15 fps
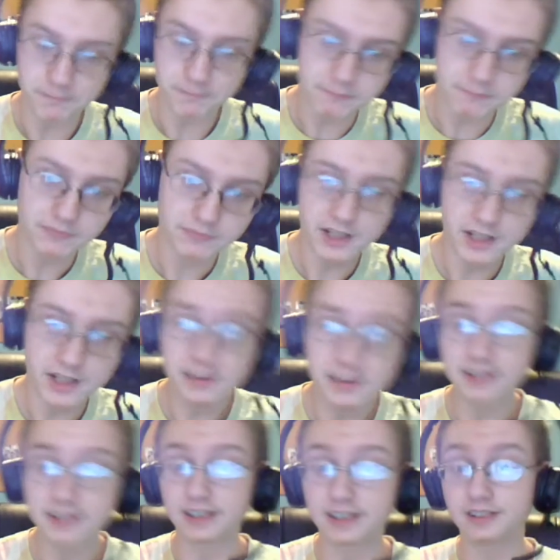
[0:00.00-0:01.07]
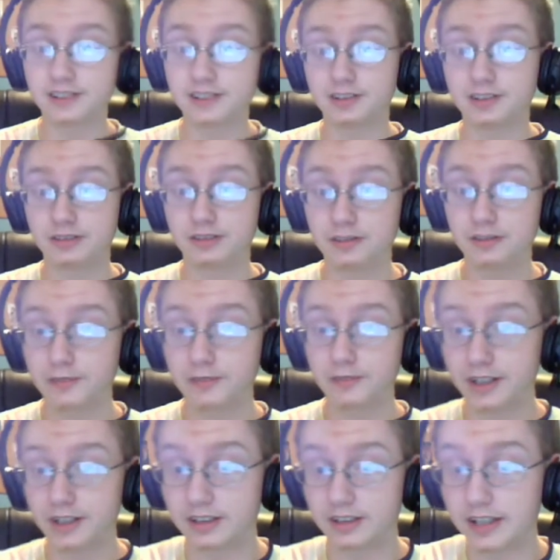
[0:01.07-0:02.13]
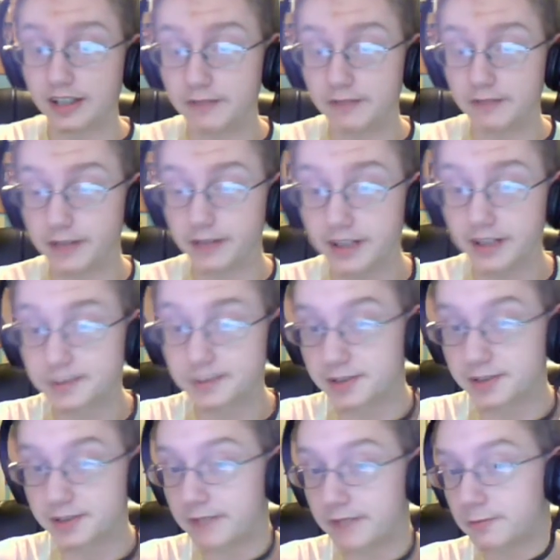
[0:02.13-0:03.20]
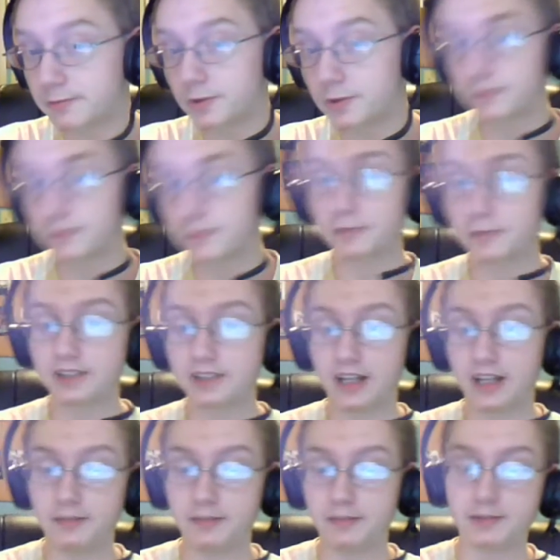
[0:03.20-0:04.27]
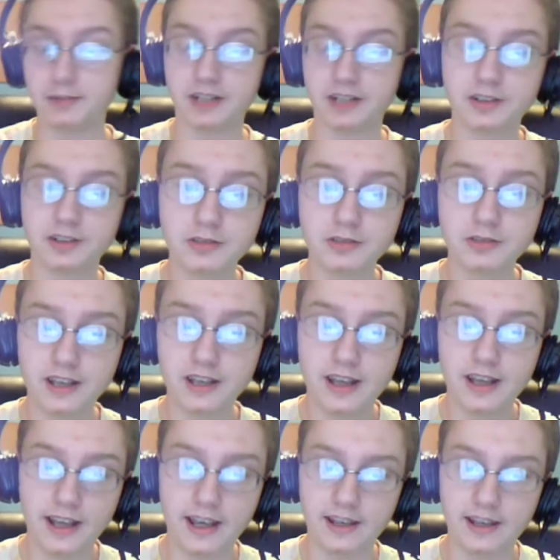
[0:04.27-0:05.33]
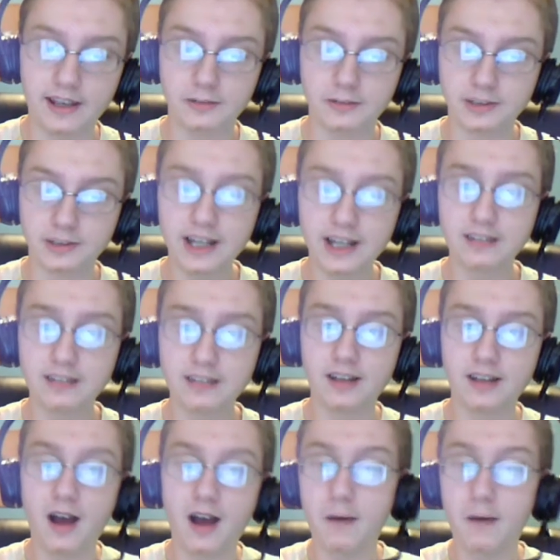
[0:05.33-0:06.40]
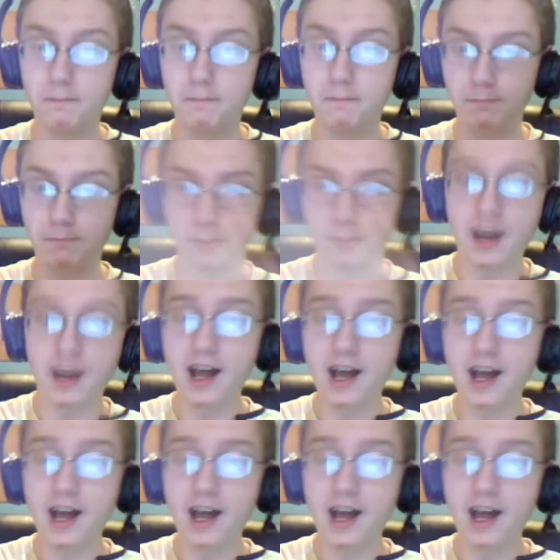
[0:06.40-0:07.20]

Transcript: if you guys like this zone, don't forget to like, favorite, and subscribe for more from us at MGPA Studios. And with that, bye-bye.